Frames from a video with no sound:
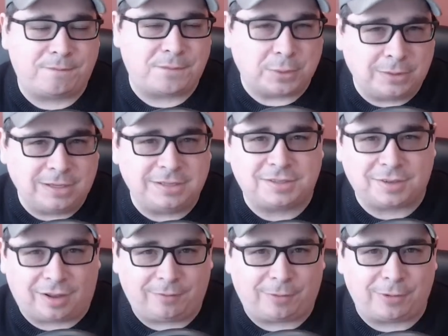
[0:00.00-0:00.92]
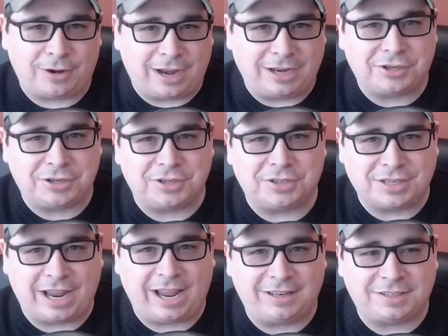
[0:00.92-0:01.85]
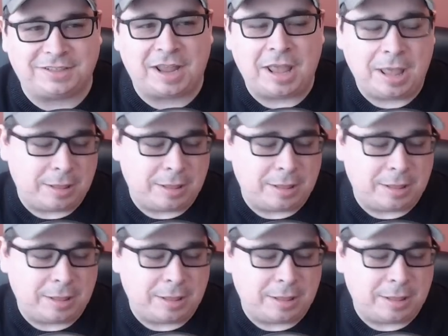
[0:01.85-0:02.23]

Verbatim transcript: fully sovereign nation states